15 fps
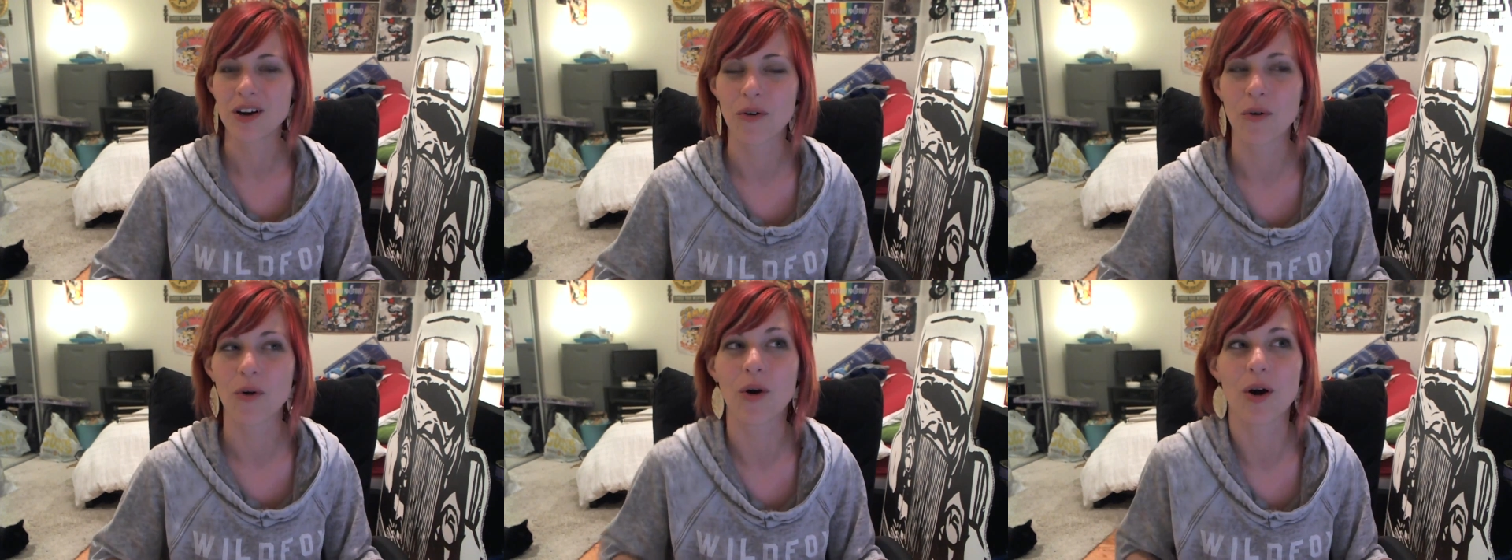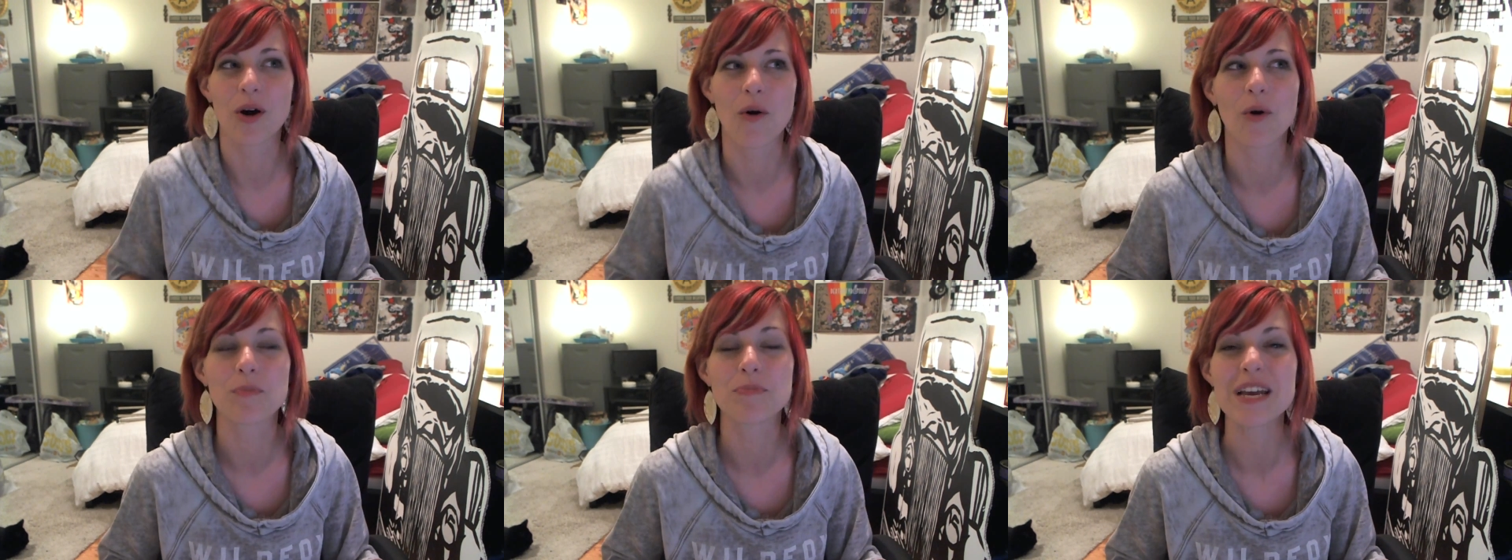
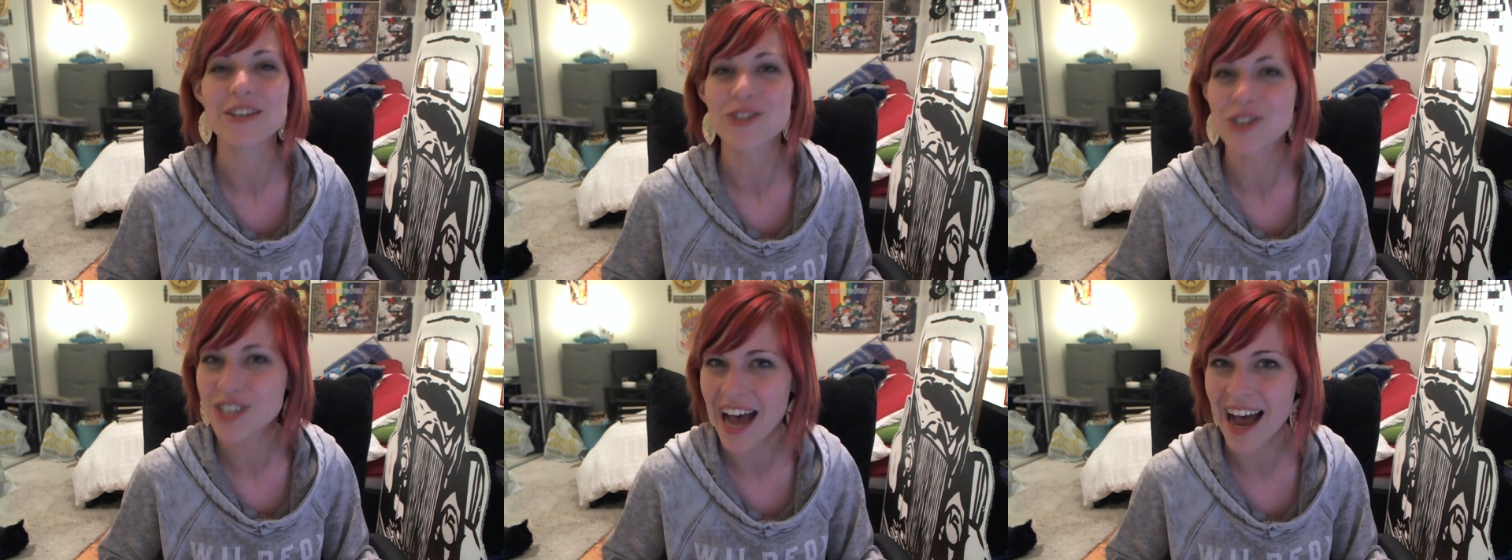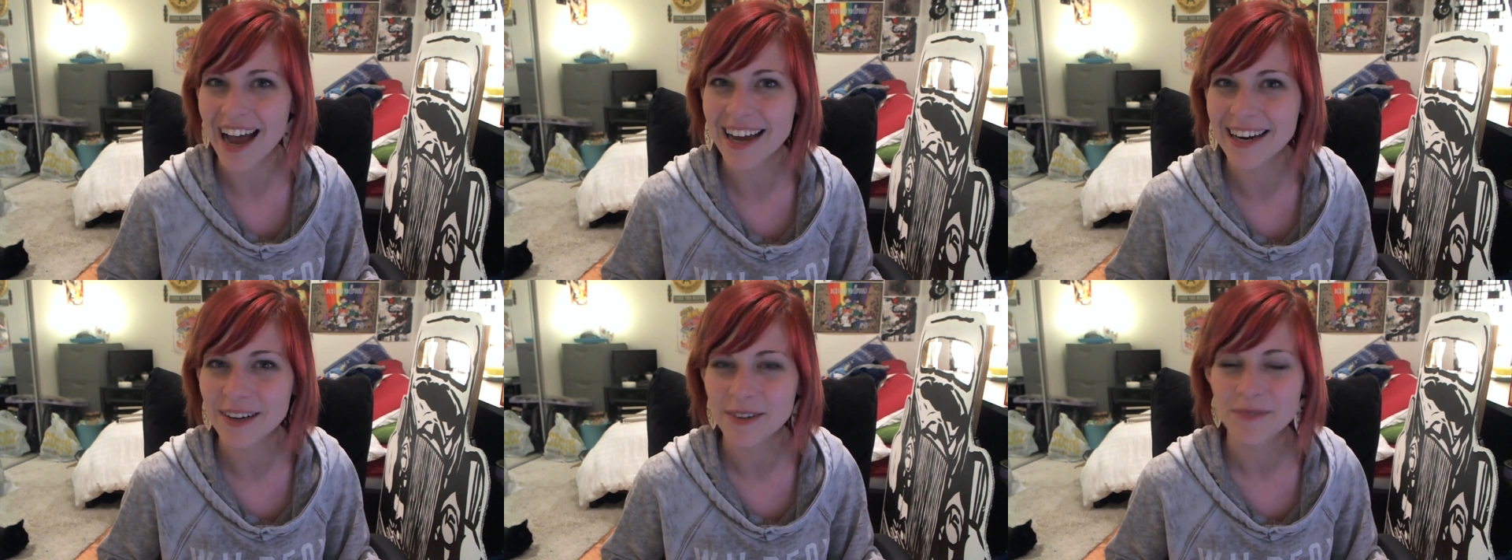or or
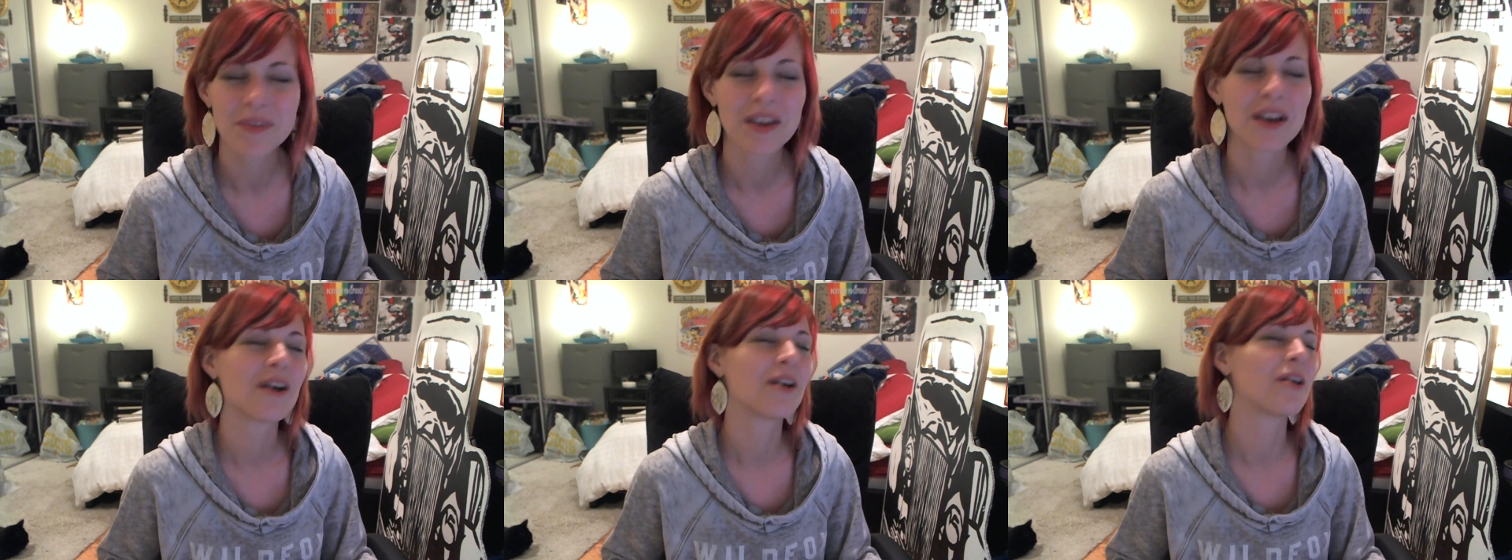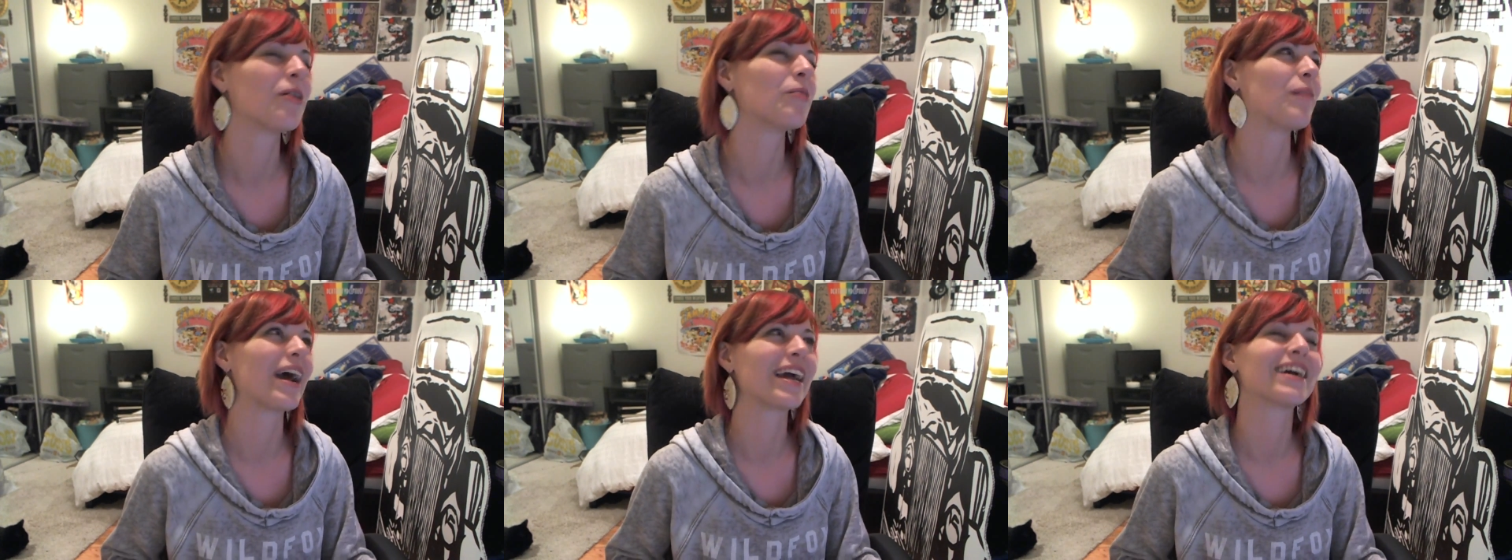Beachside.
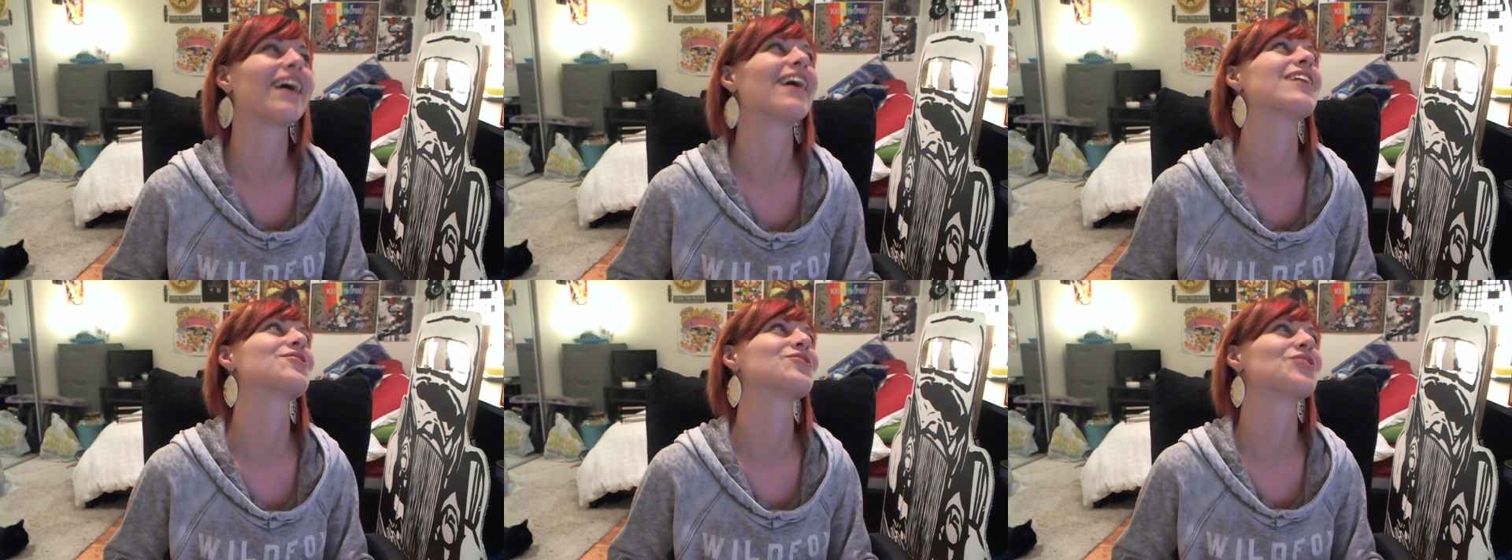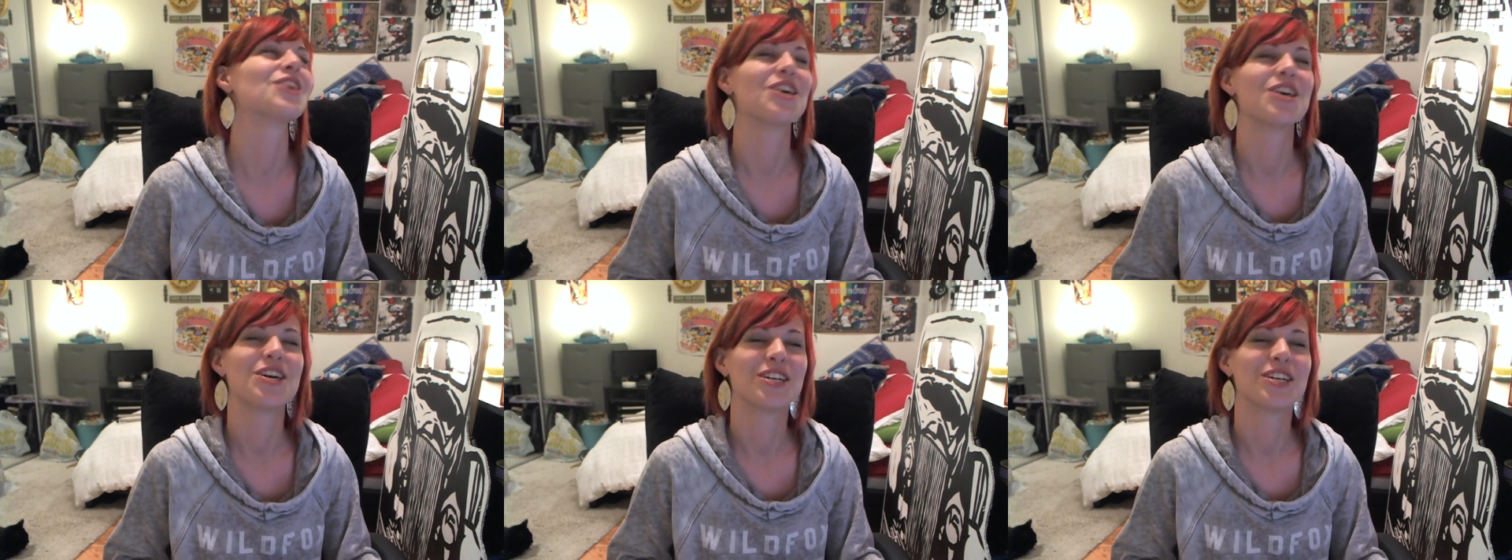Oh my gosh